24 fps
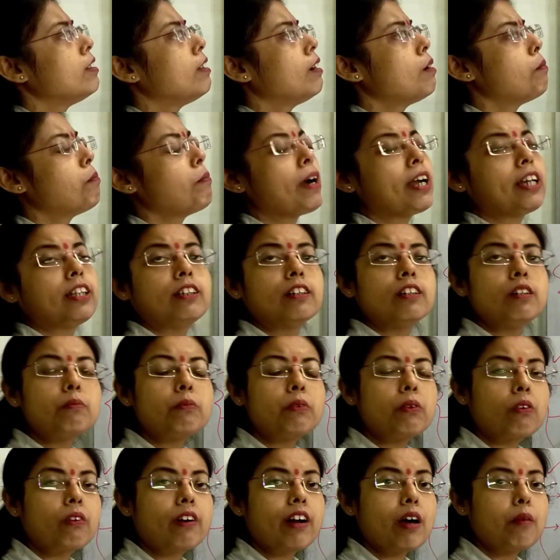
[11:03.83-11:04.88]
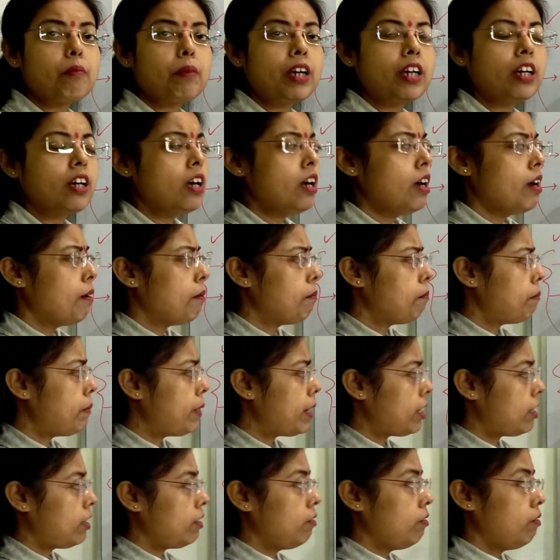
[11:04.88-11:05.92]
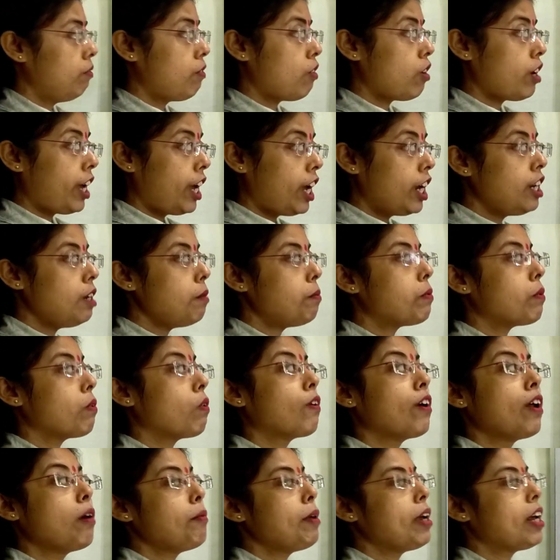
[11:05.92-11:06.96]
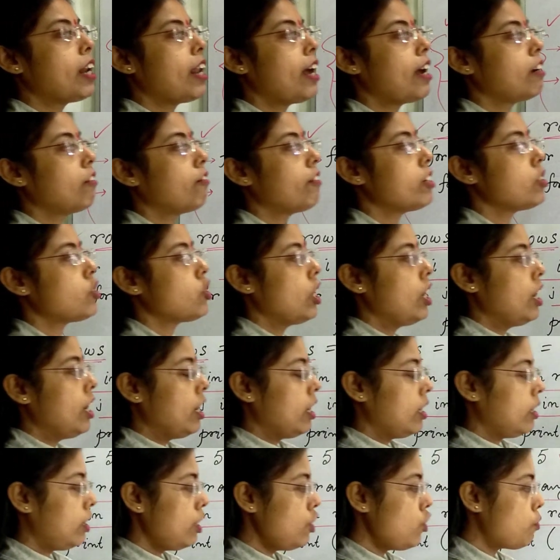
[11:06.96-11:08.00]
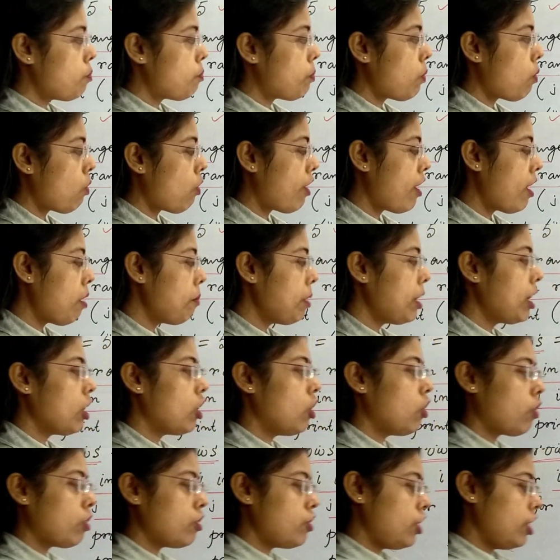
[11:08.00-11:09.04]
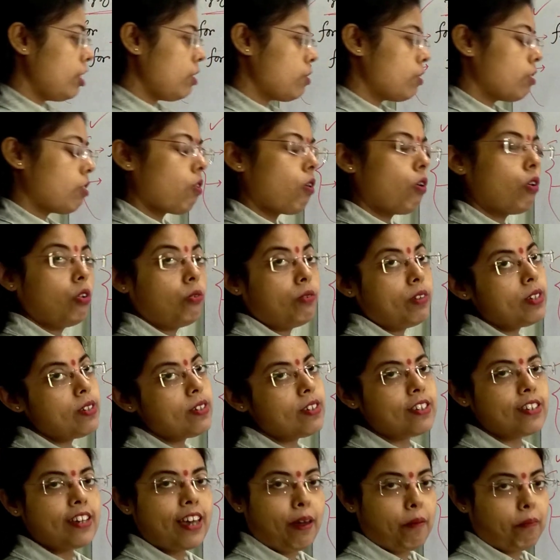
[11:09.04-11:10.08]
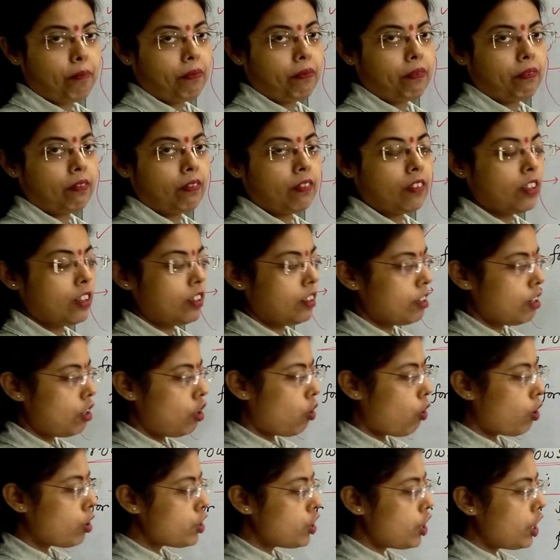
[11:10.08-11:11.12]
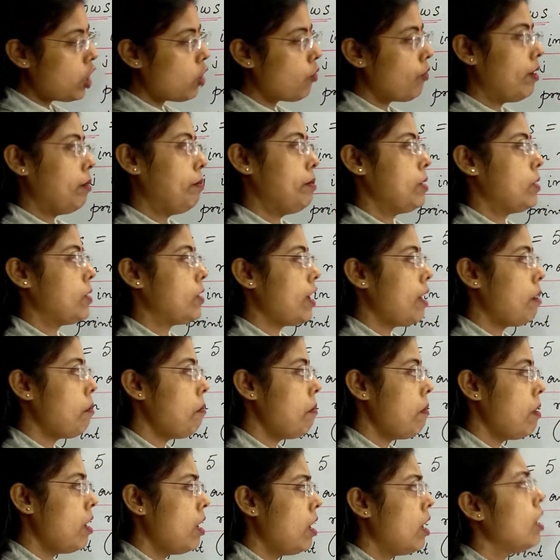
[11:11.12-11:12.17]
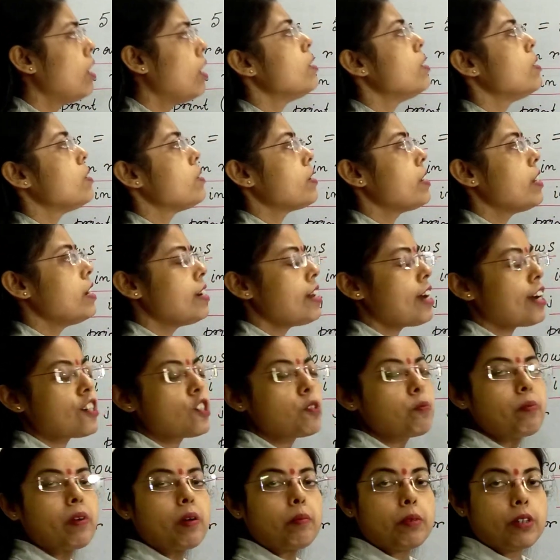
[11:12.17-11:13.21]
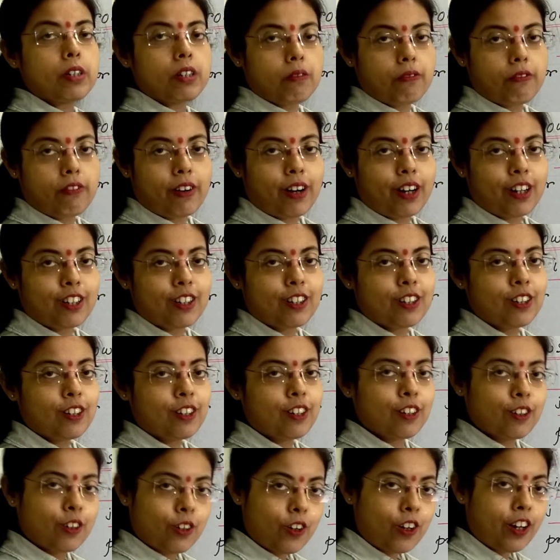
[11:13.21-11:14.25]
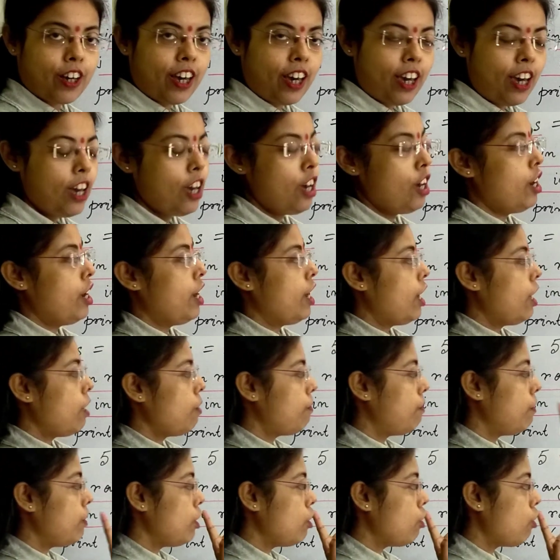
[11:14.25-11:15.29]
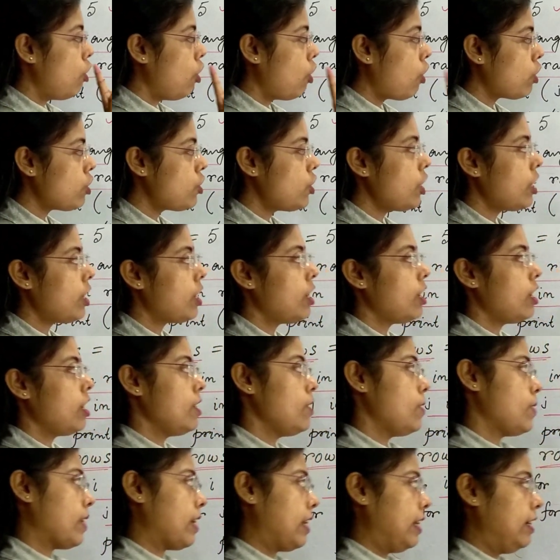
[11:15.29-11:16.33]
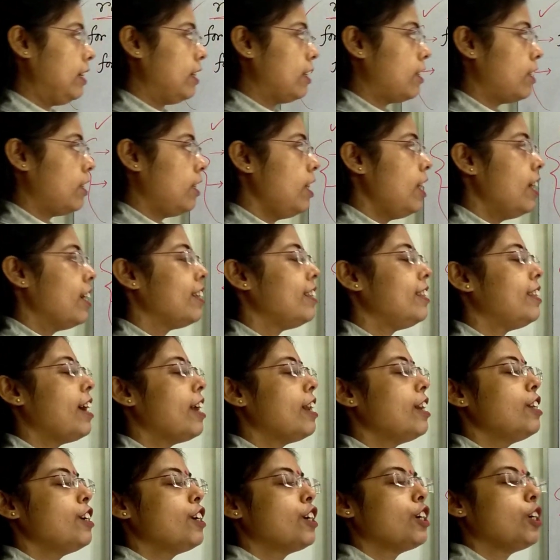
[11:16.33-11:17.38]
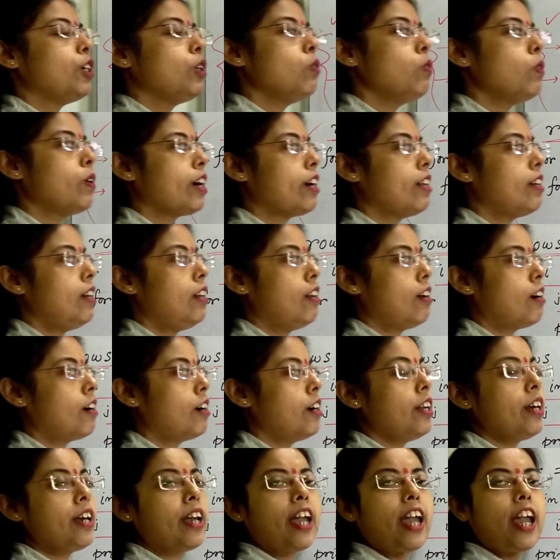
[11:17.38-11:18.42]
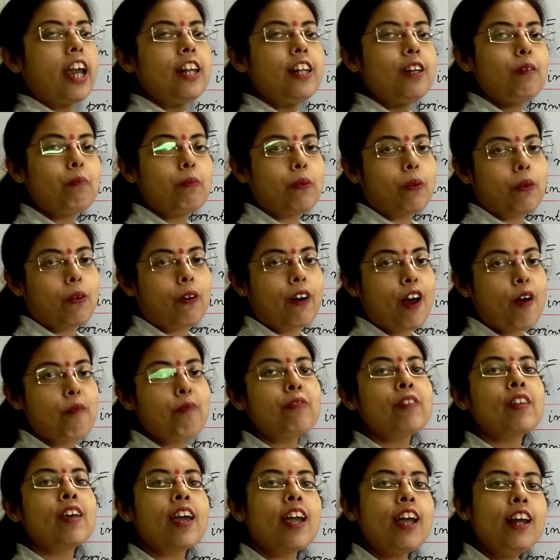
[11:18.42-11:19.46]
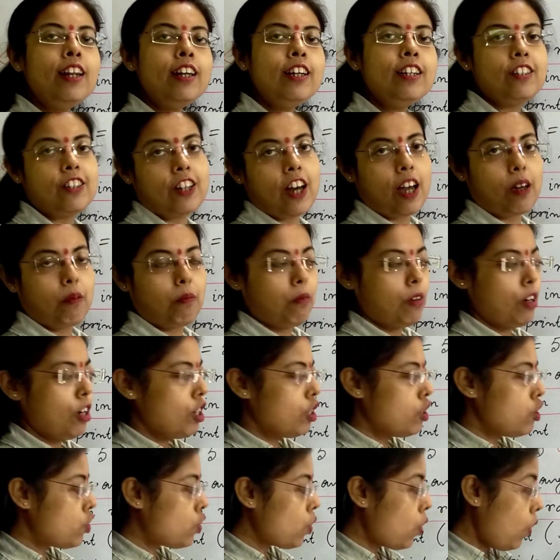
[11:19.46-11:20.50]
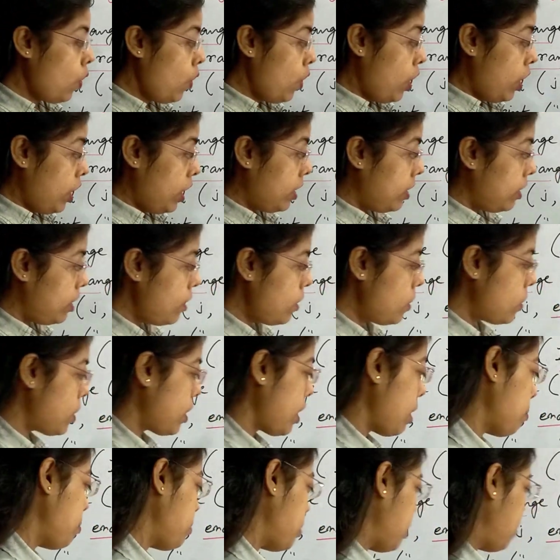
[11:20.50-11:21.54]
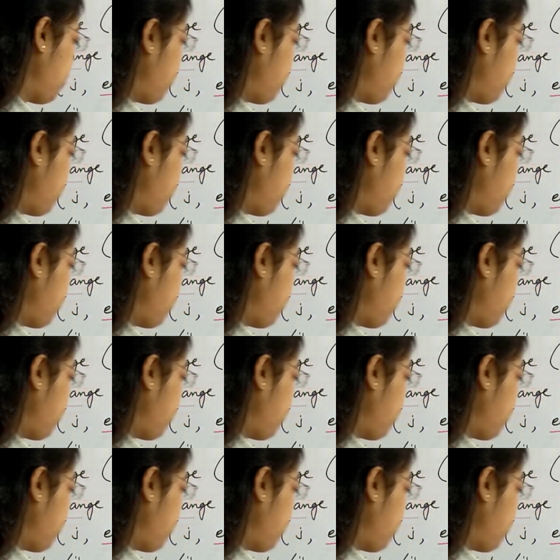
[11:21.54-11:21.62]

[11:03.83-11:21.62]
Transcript: the Python programming, but for any programming language, this programming logics are always same. The logic will be same, syntax may be different. Okay, if your logic is clear, then you can learn any program anytime. So these steps